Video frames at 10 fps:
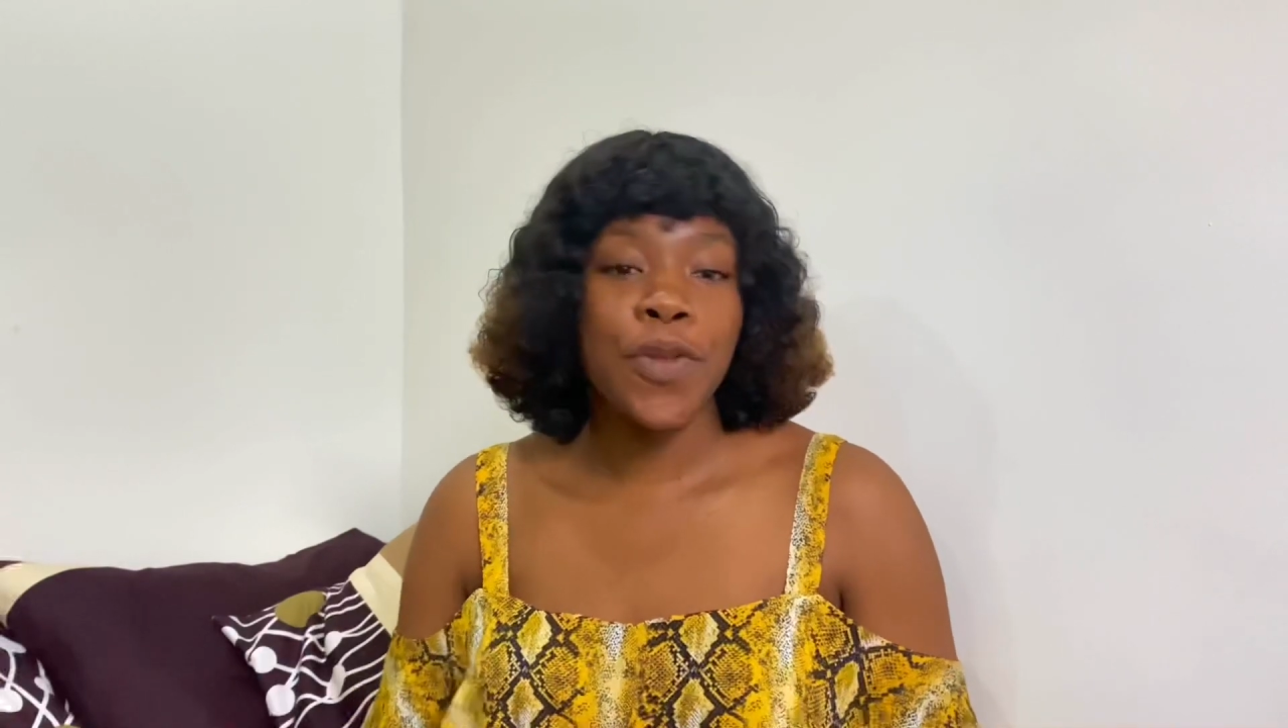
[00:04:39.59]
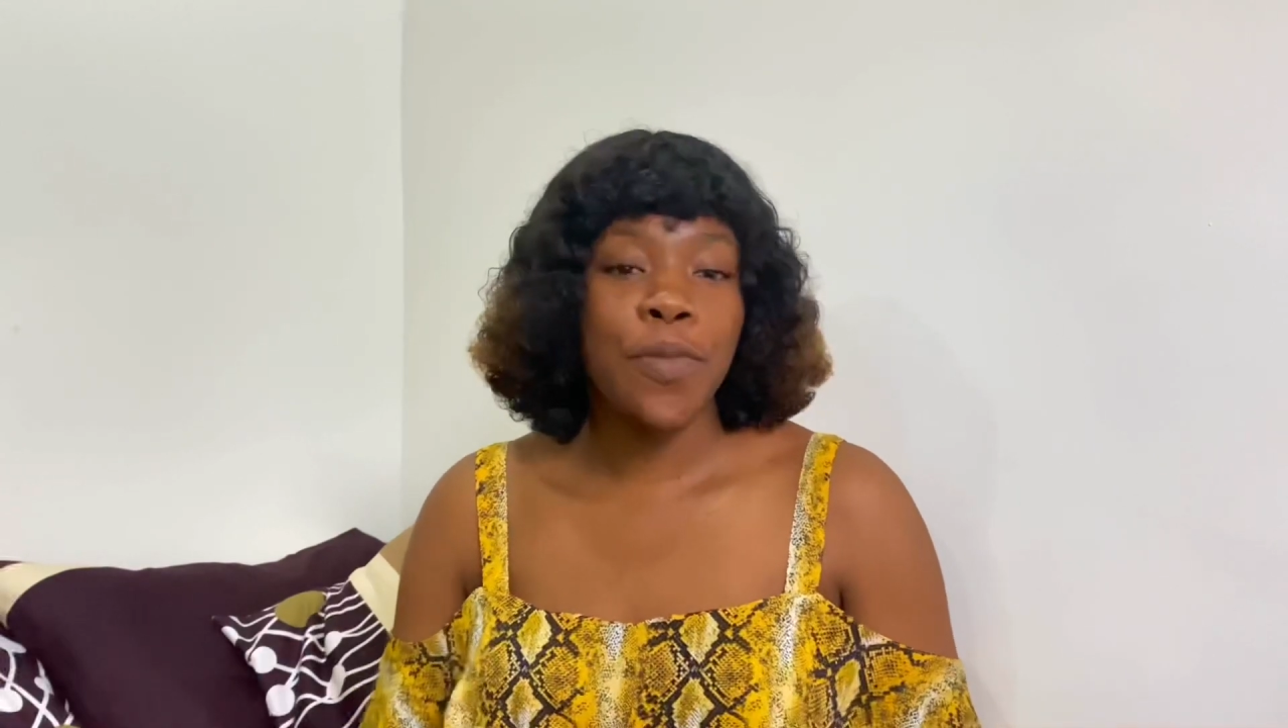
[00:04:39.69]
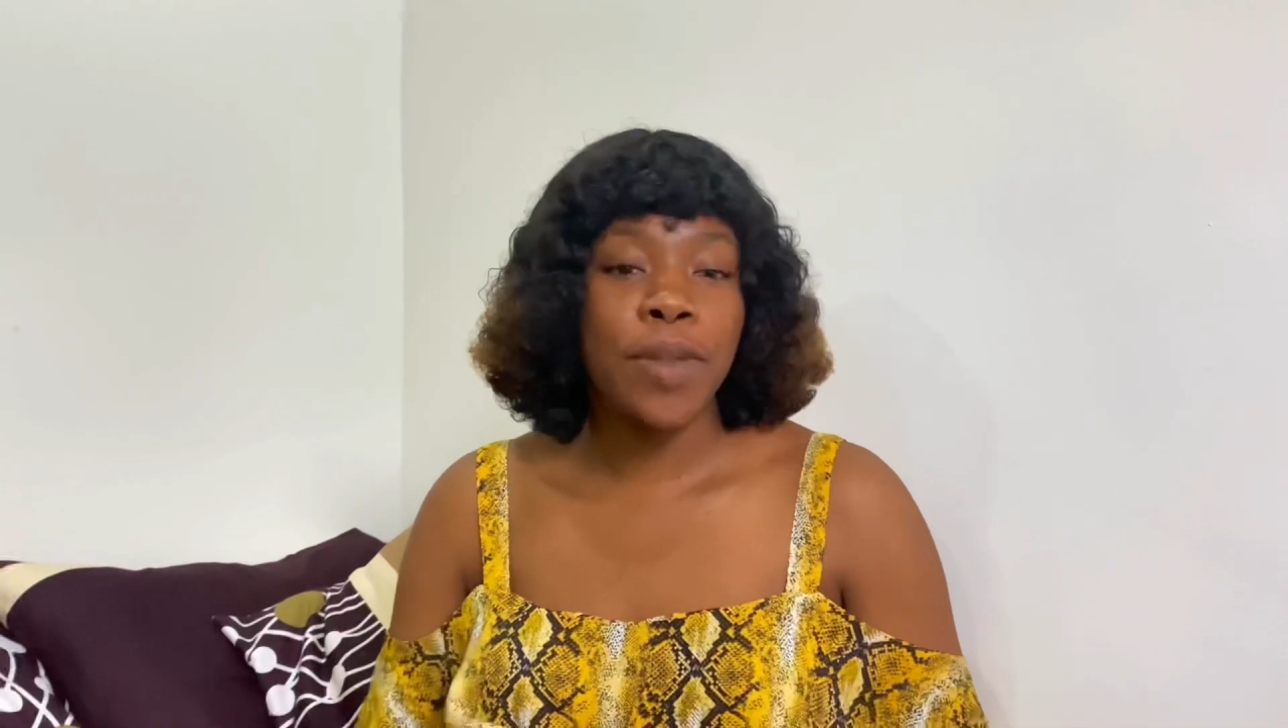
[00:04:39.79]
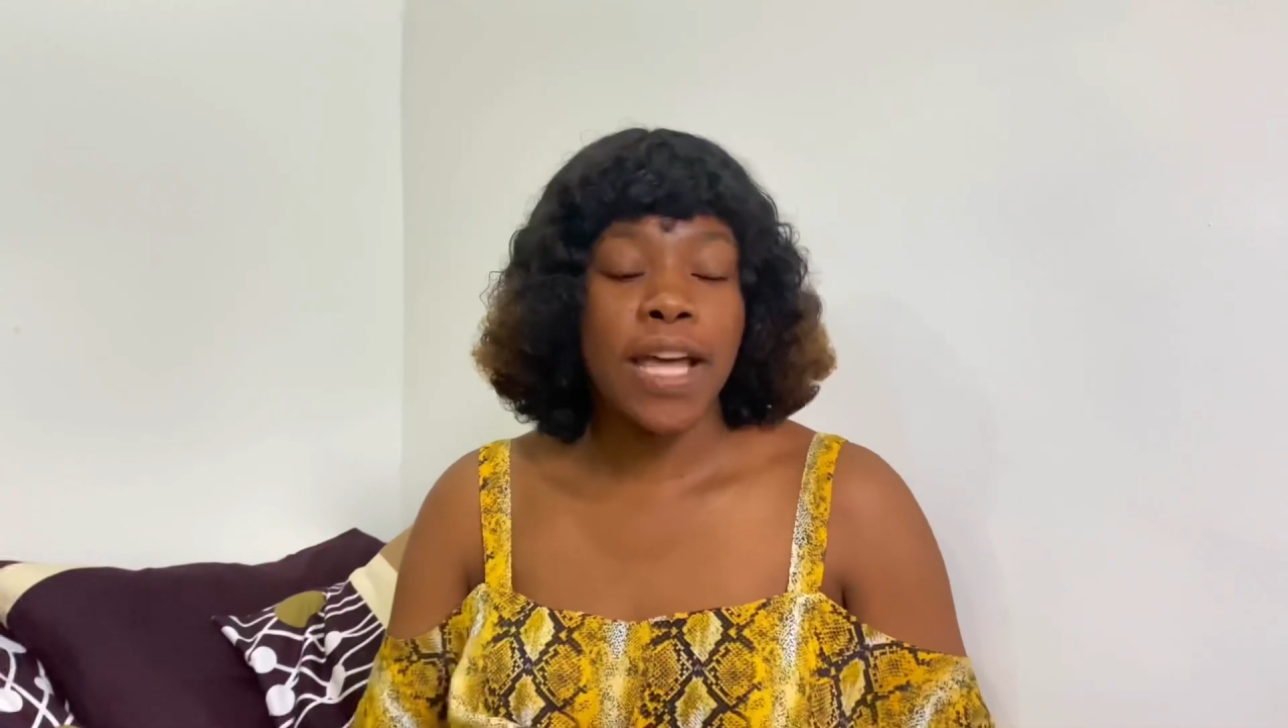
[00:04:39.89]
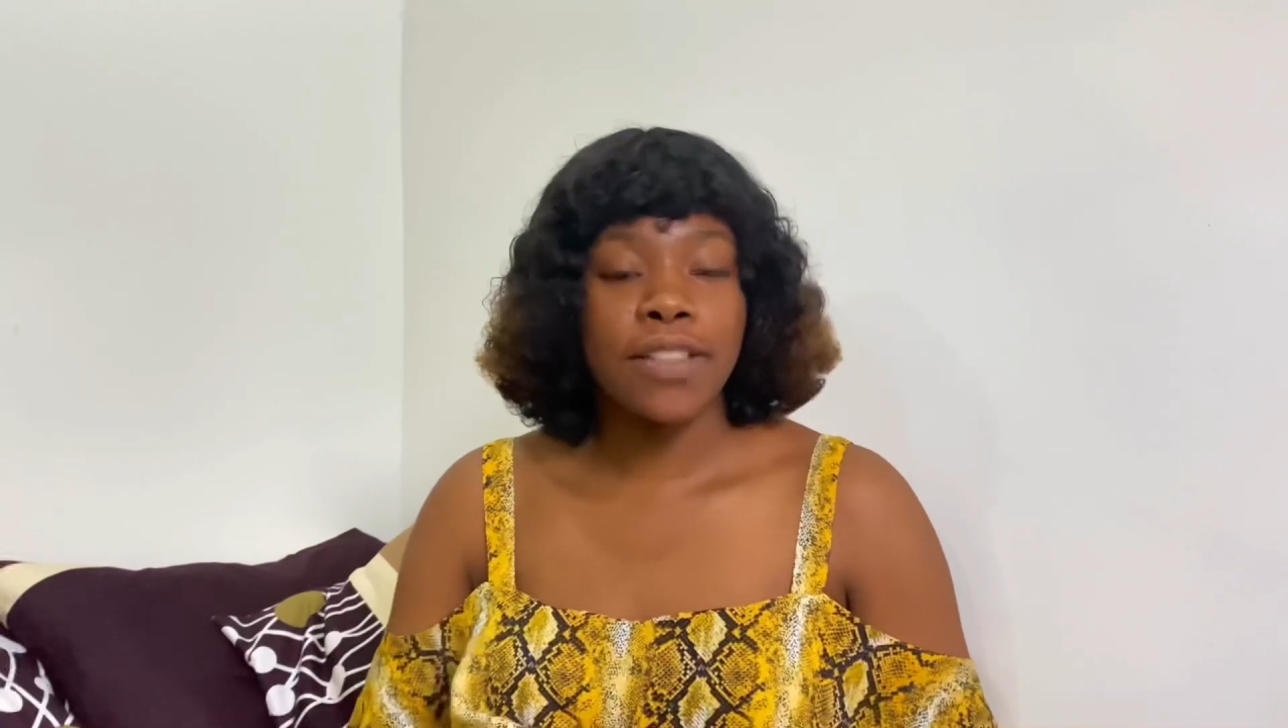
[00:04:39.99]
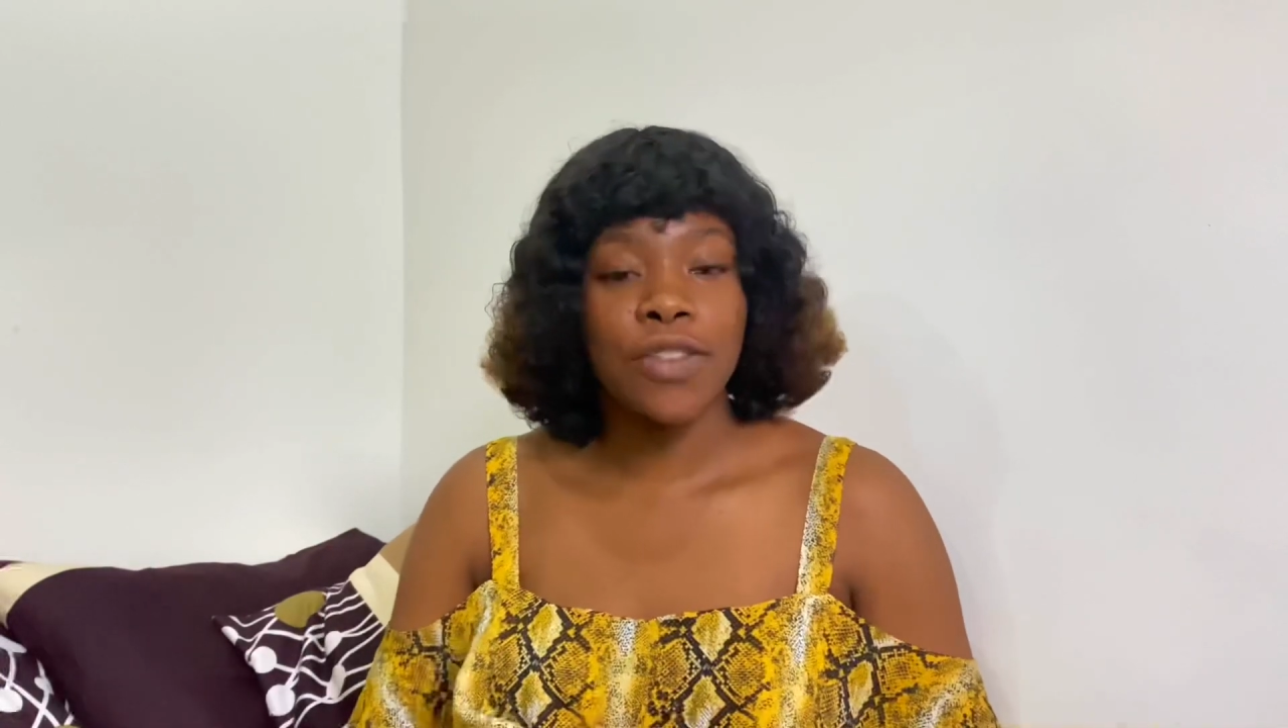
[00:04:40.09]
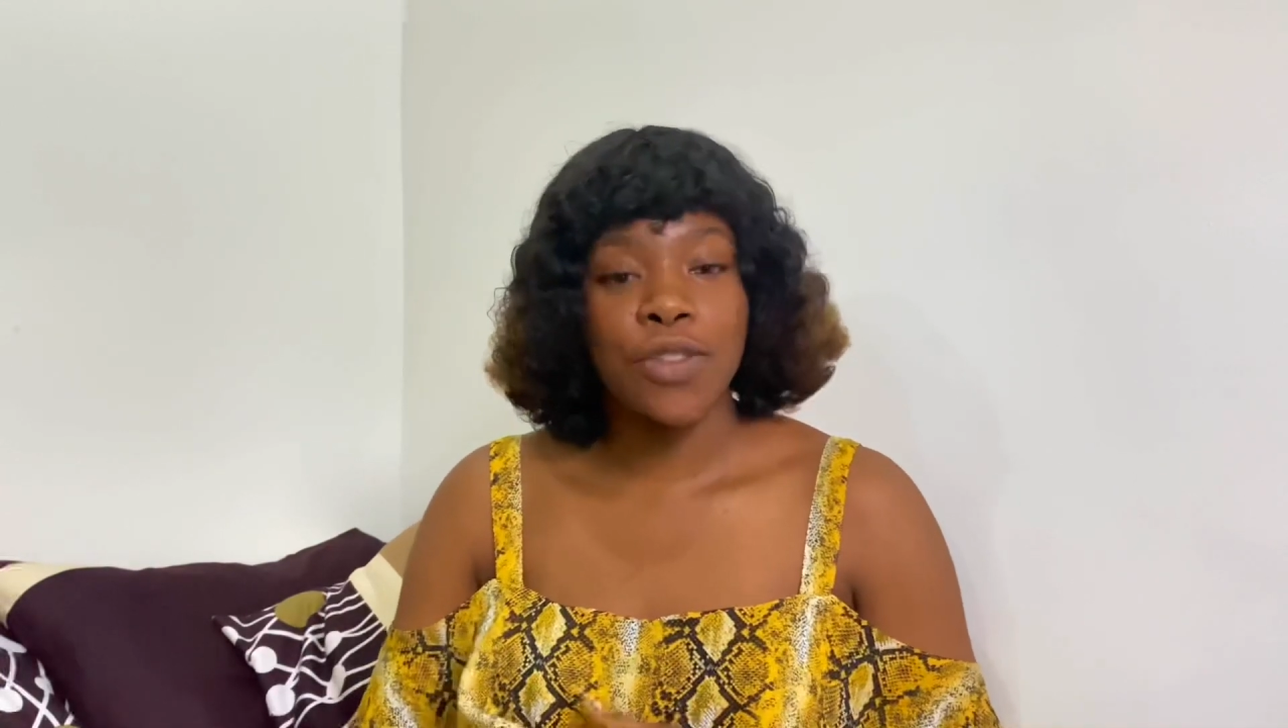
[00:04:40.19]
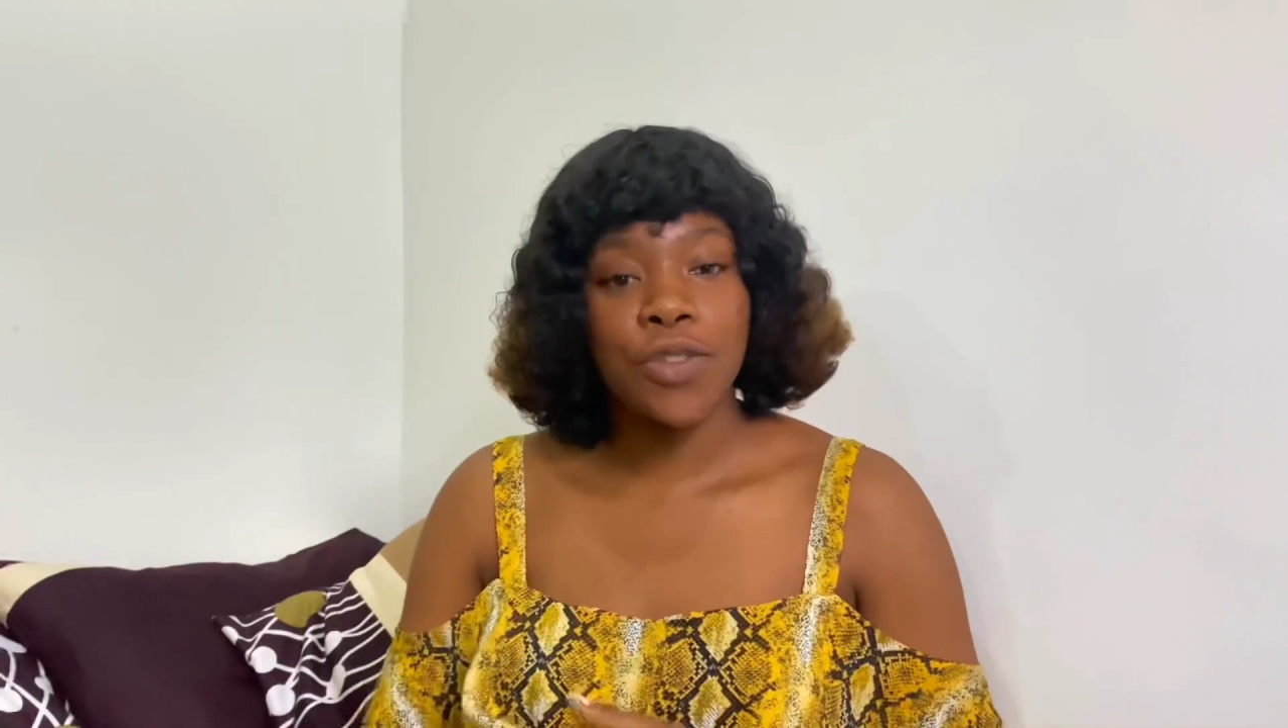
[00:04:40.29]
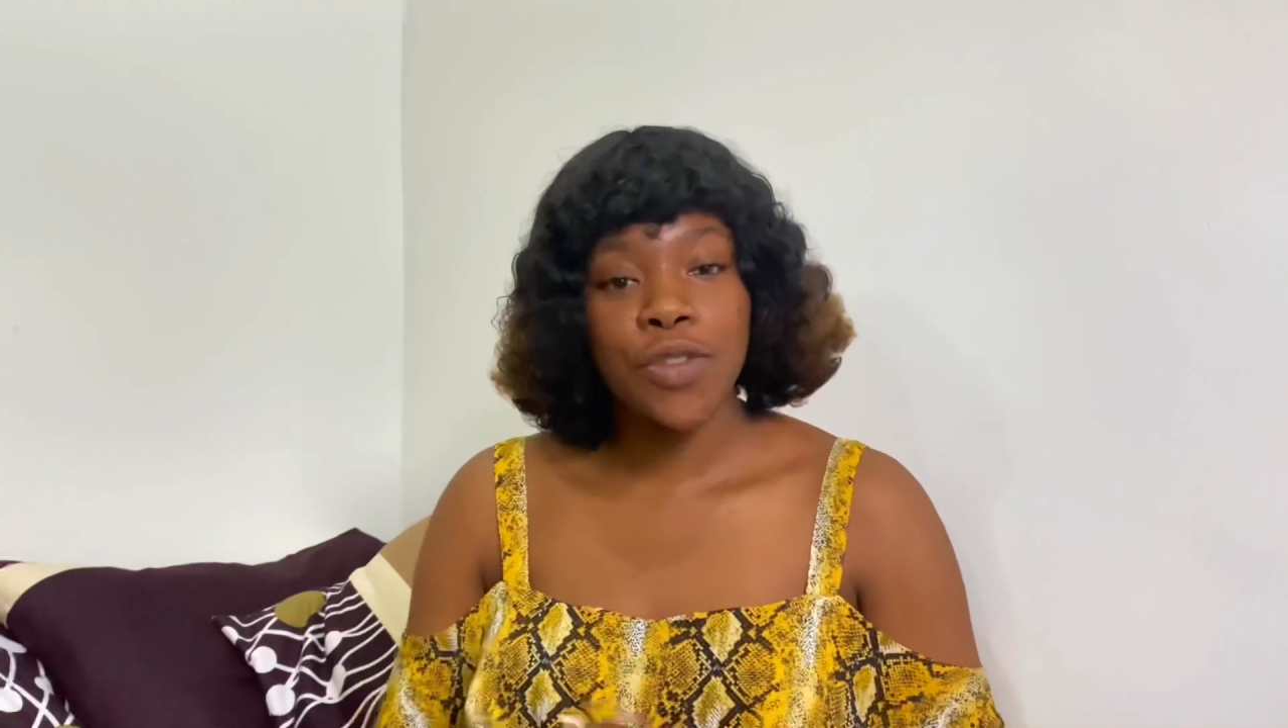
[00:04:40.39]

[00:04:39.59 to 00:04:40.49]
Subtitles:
you plan your